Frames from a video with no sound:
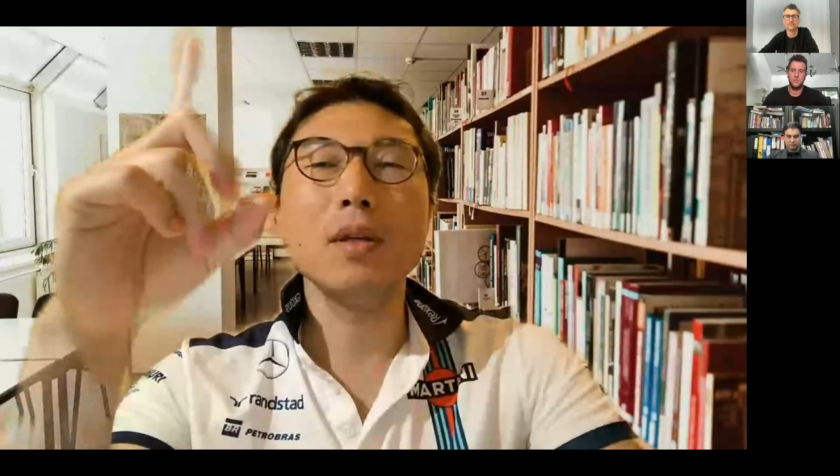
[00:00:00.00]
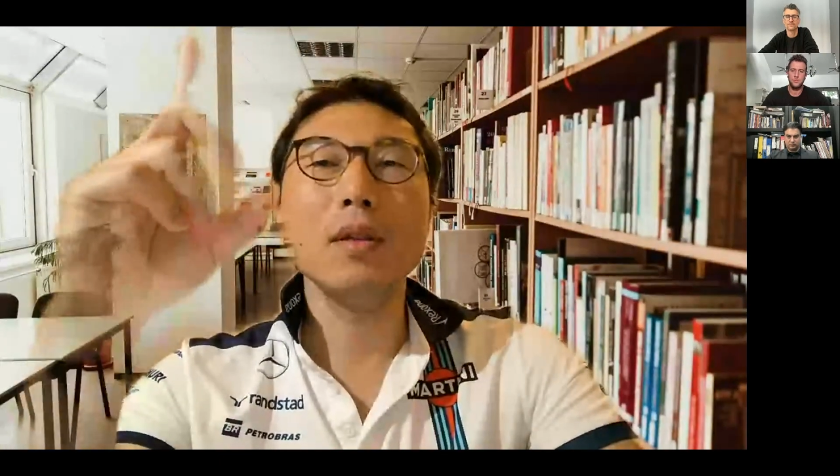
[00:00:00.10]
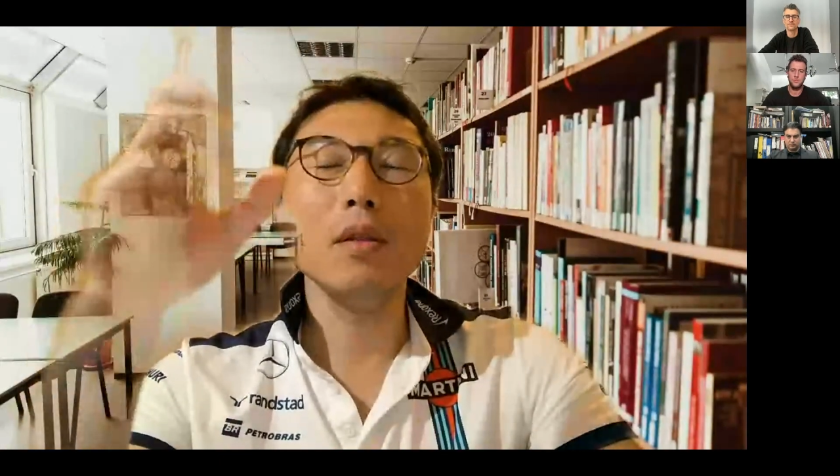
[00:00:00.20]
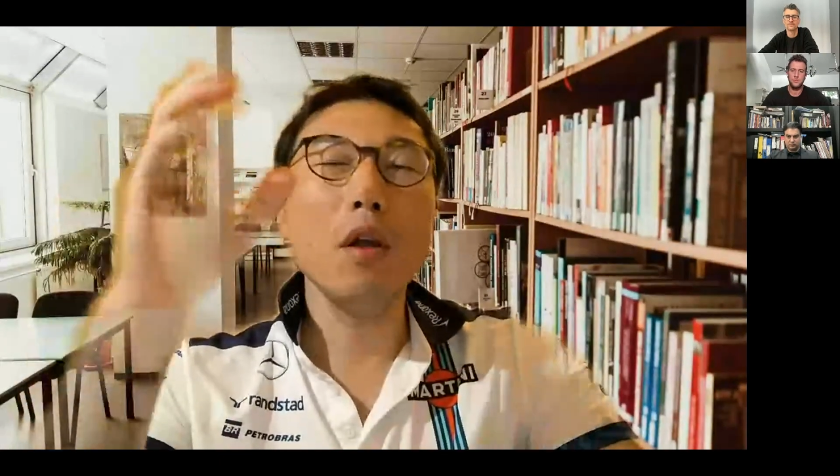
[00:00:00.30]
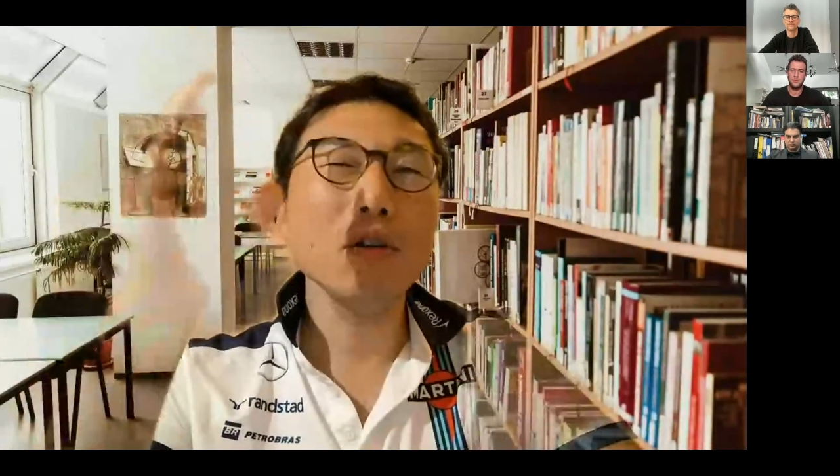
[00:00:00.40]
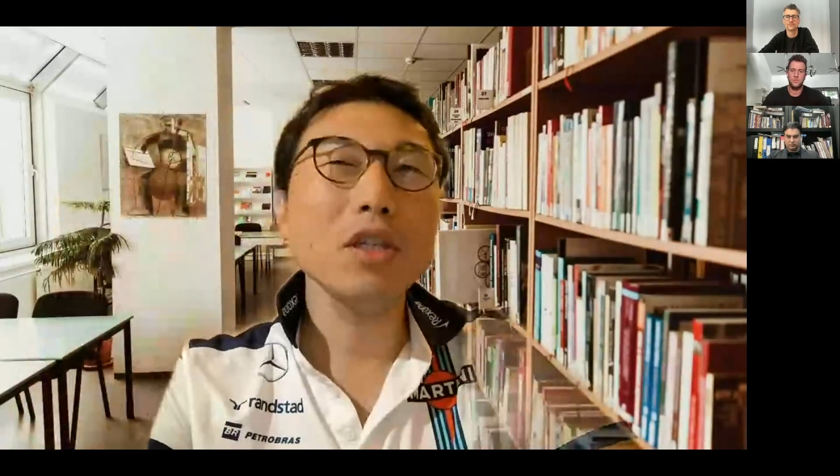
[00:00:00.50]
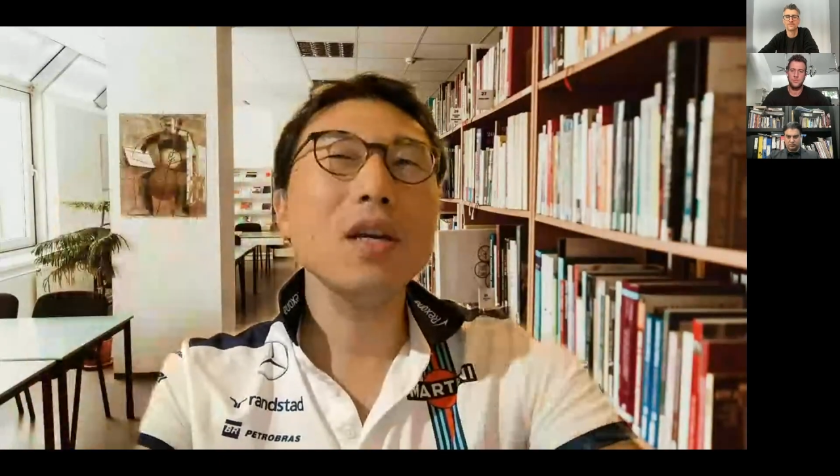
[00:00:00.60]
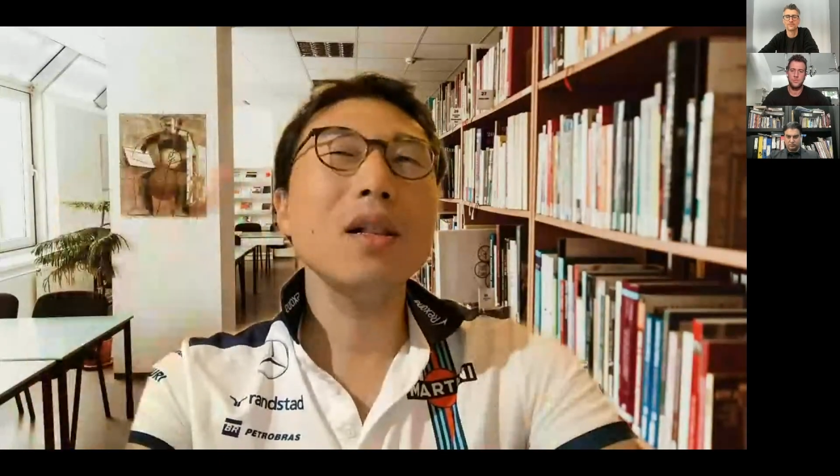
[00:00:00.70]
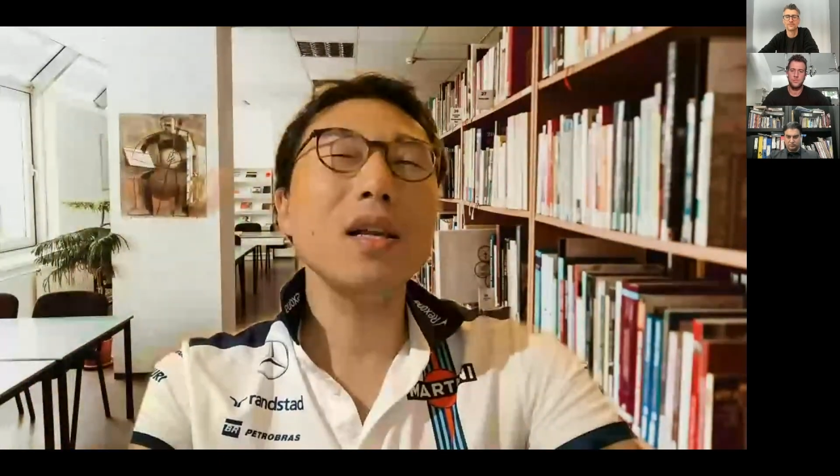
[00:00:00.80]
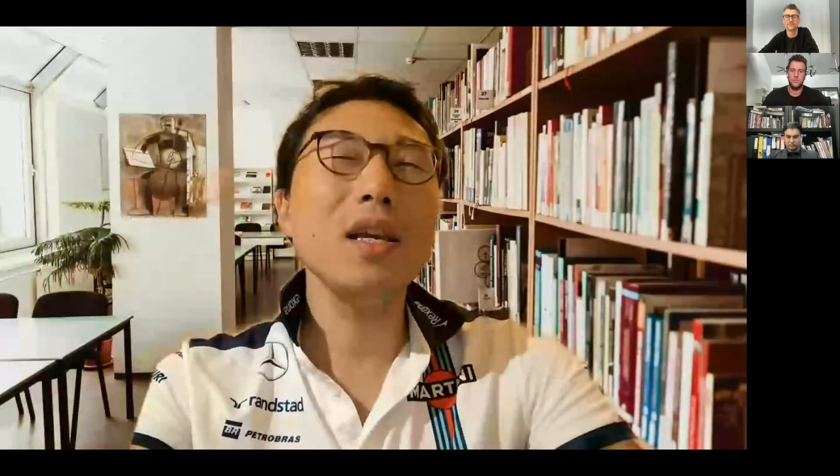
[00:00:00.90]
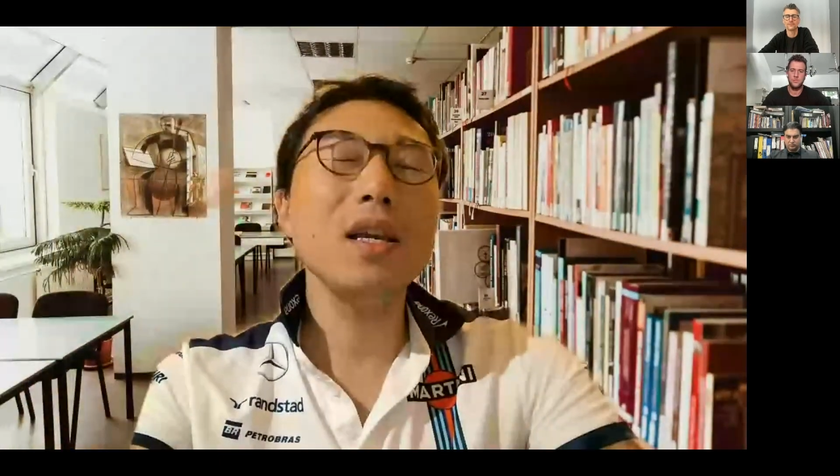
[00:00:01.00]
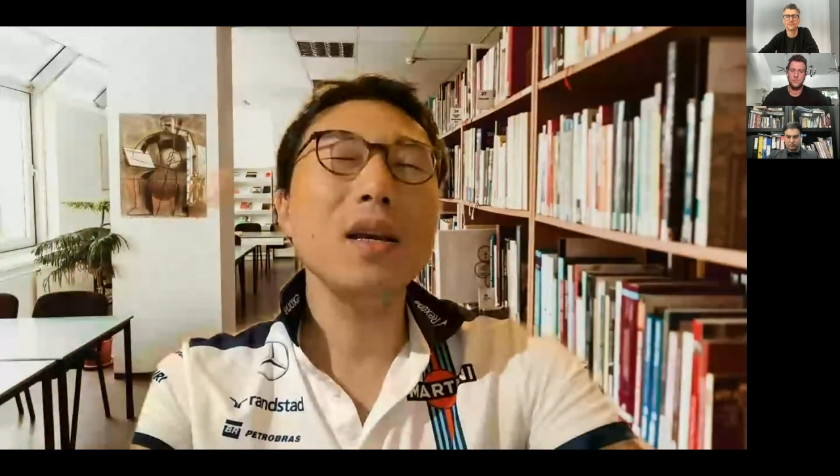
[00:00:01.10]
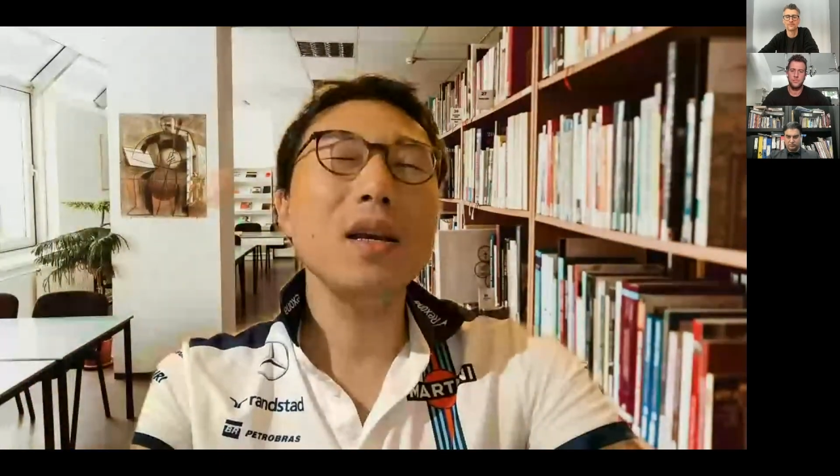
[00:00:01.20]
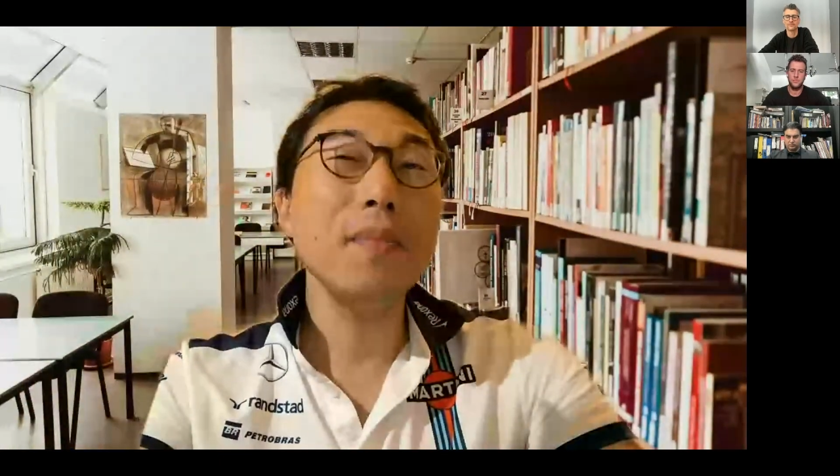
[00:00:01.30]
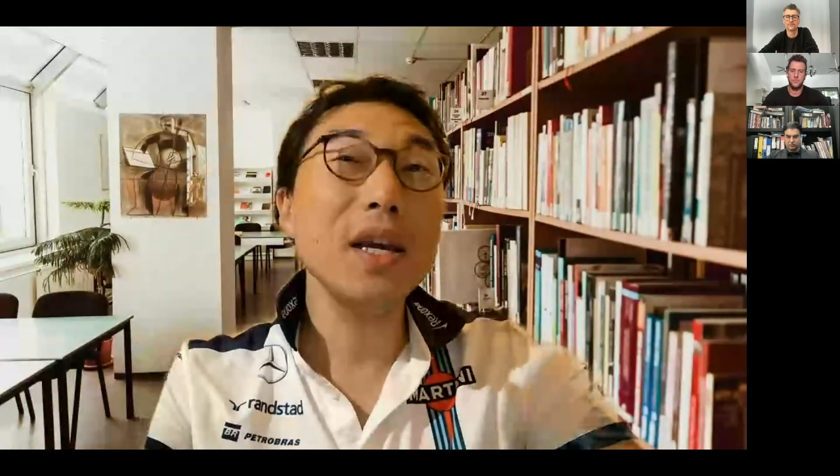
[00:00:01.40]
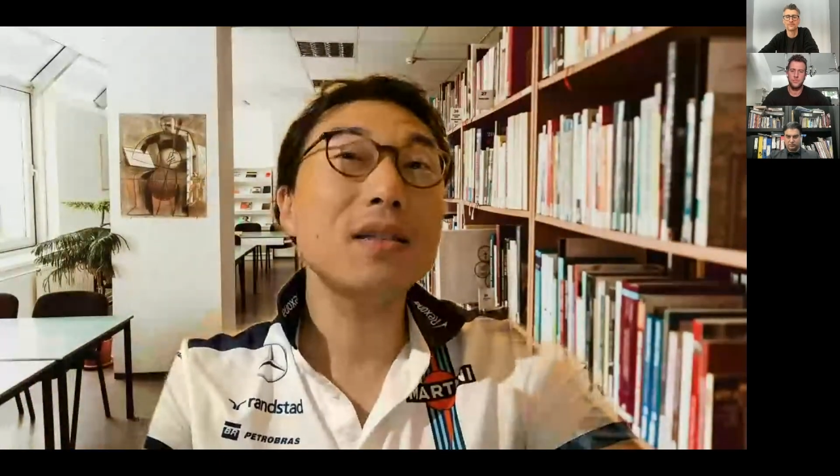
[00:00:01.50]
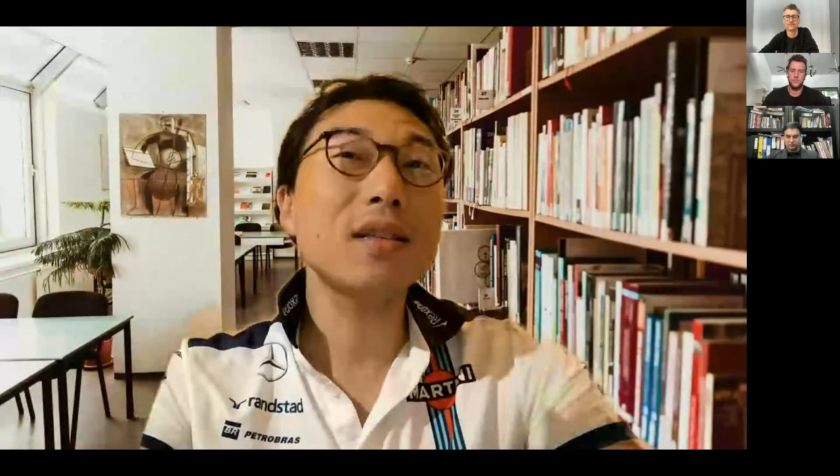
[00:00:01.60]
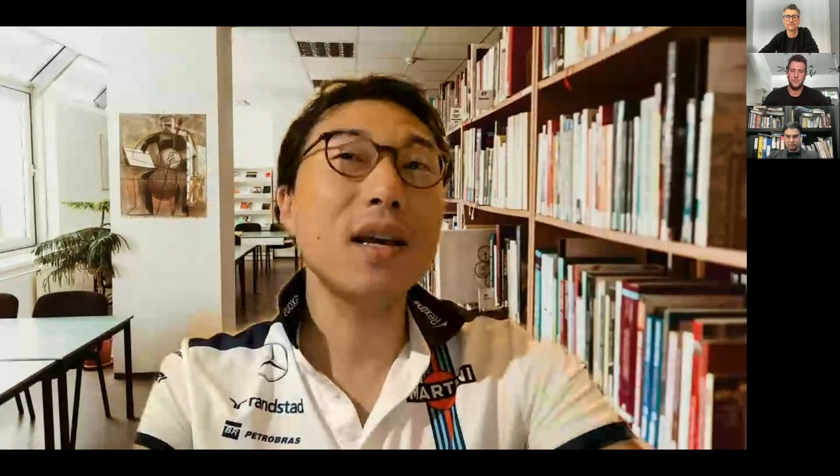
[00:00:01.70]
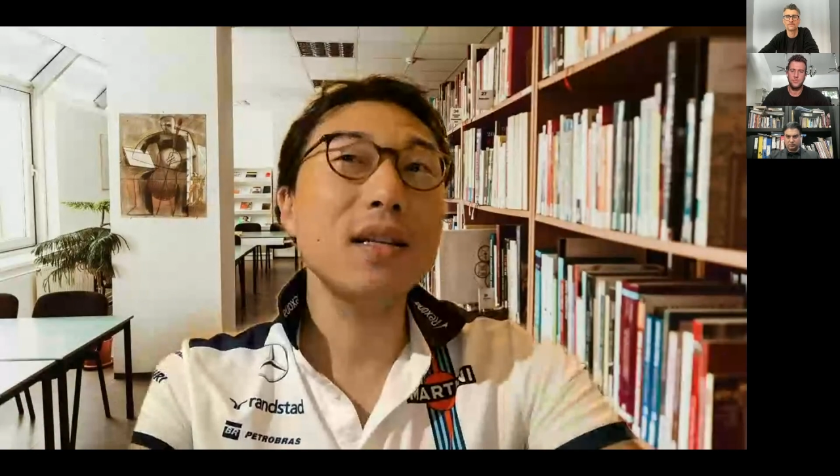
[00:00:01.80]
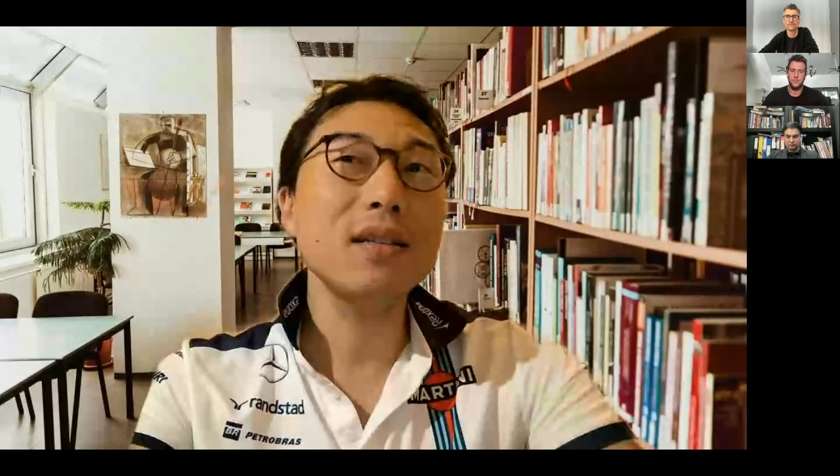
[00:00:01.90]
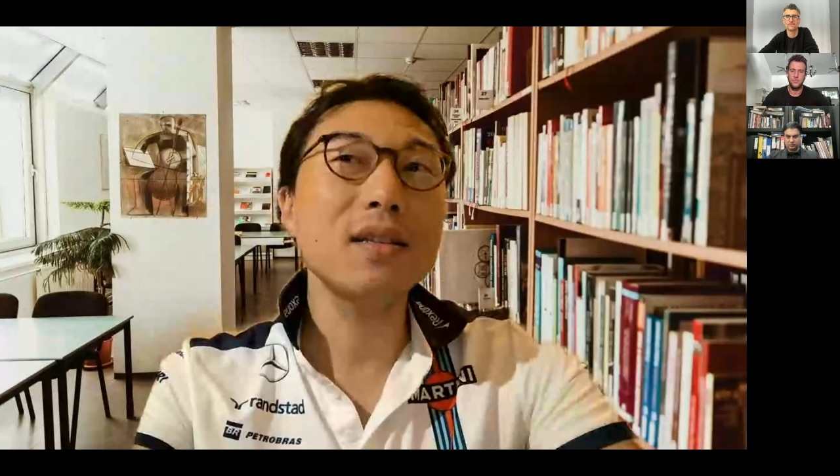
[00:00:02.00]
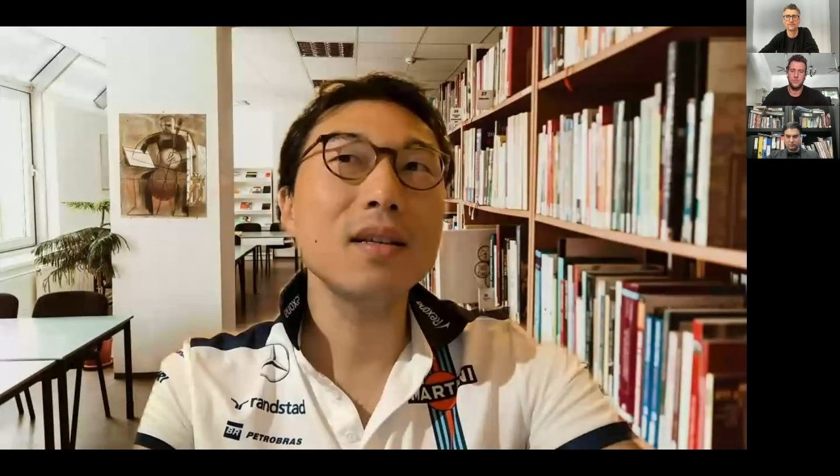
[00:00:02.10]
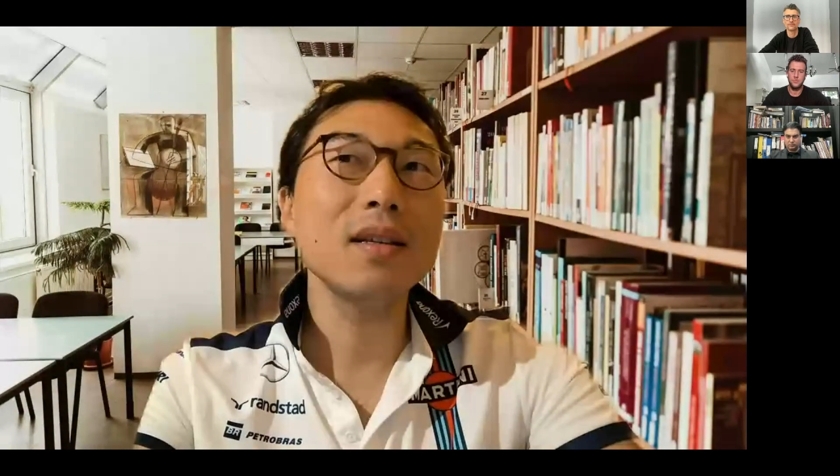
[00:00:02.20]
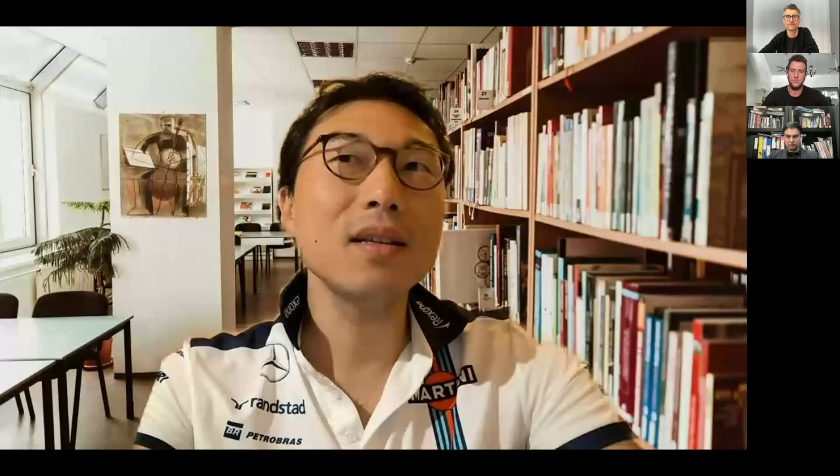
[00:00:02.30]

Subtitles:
logically makes sense,